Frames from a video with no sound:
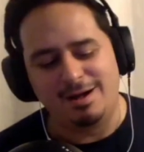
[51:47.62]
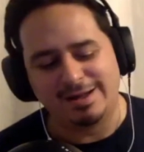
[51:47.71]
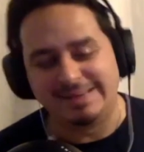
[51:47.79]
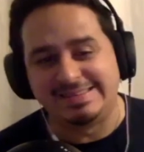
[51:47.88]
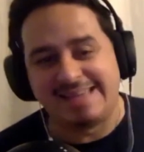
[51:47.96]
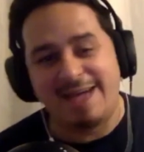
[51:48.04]

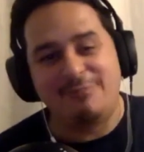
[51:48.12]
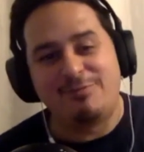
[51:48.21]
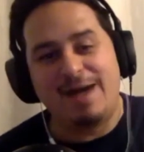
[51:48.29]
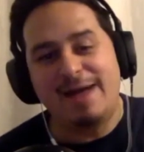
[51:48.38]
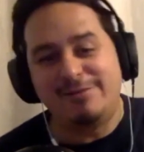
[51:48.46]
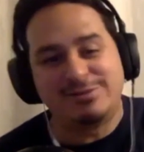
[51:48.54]
Because that
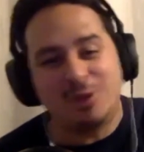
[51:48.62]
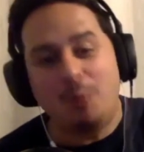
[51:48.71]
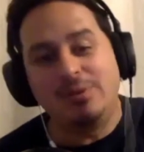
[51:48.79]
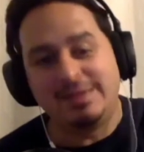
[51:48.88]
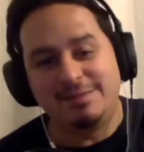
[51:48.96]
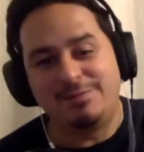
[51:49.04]
virus
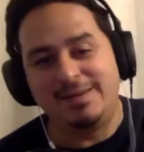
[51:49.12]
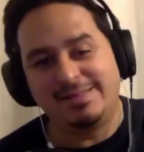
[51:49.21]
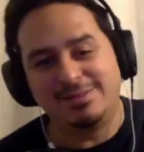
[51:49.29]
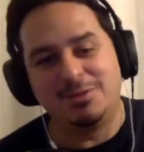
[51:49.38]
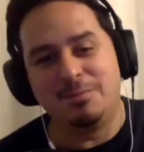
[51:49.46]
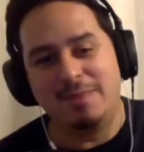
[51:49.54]
only
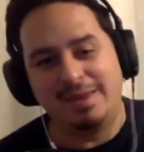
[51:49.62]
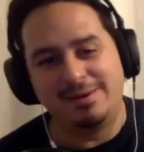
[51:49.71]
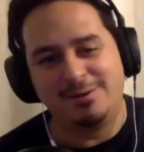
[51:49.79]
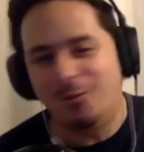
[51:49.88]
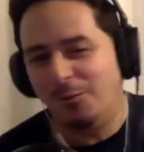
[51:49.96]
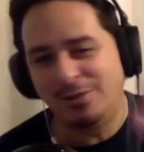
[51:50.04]
infected the men.
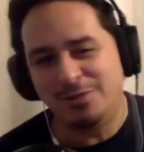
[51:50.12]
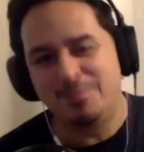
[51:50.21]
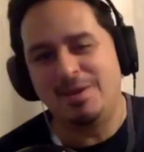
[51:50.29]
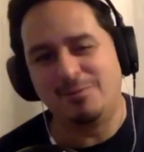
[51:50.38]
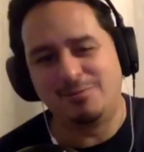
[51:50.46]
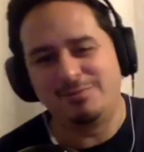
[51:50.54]
Only the
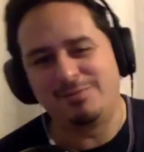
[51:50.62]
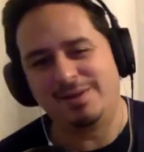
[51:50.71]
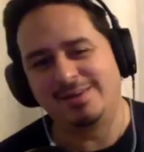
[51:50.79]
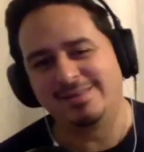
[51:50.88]
men were infected,